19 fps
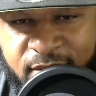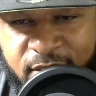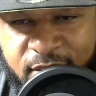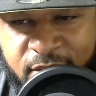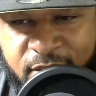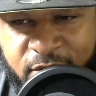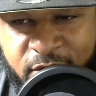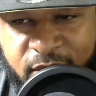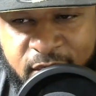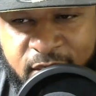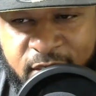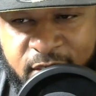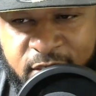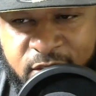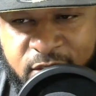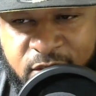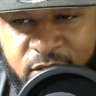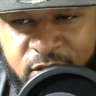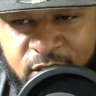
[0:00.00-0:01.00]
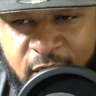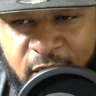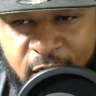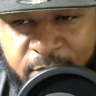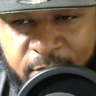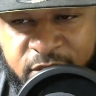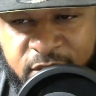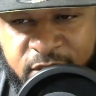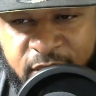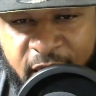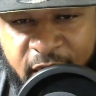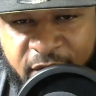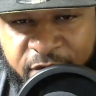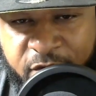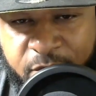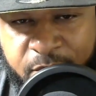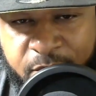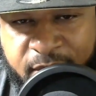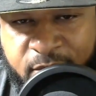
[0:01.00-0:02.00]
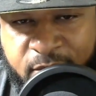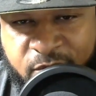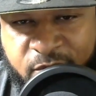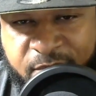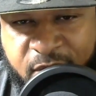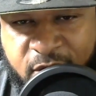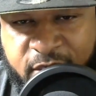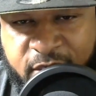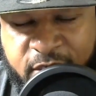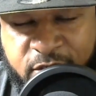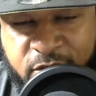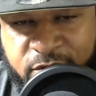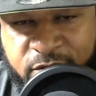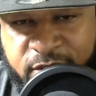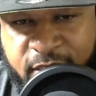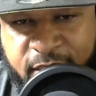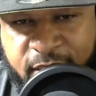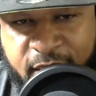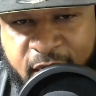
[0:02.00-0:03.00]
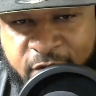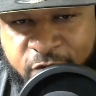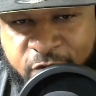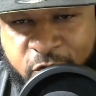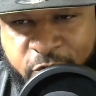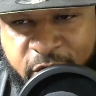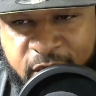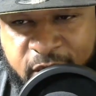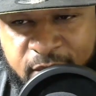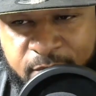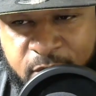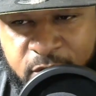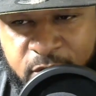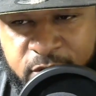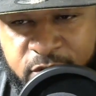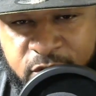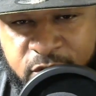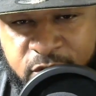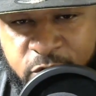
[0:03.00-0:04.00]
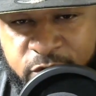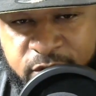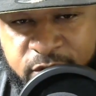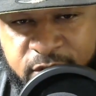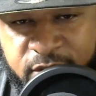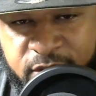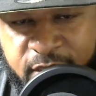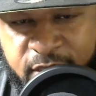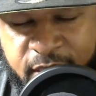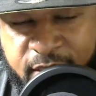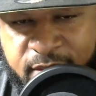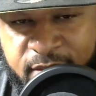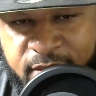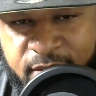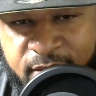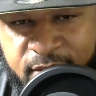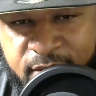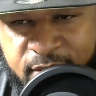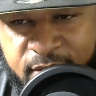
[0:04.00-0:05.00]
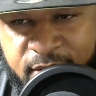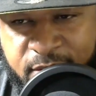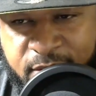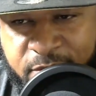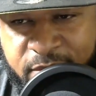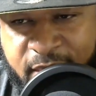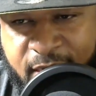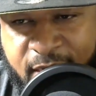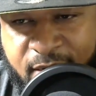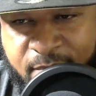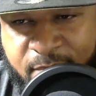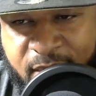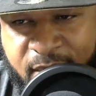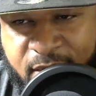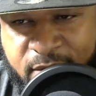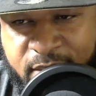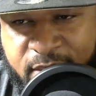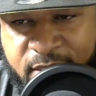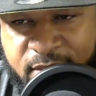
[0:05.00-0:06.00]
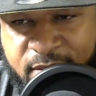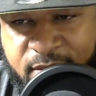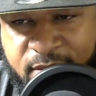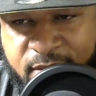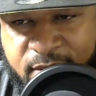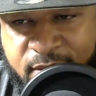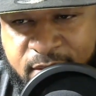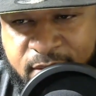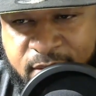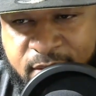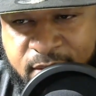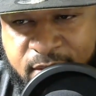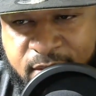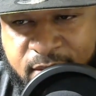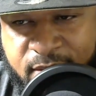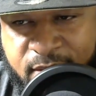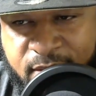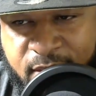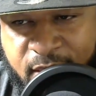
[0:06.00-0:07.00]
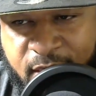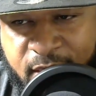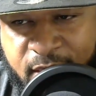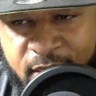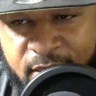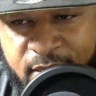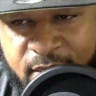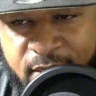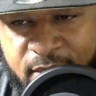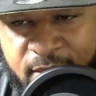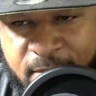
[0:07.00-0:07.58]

You know, it is, because Thomas is every bit with Mark. He's going to take every record Marcus Colston set, no doubt about it. And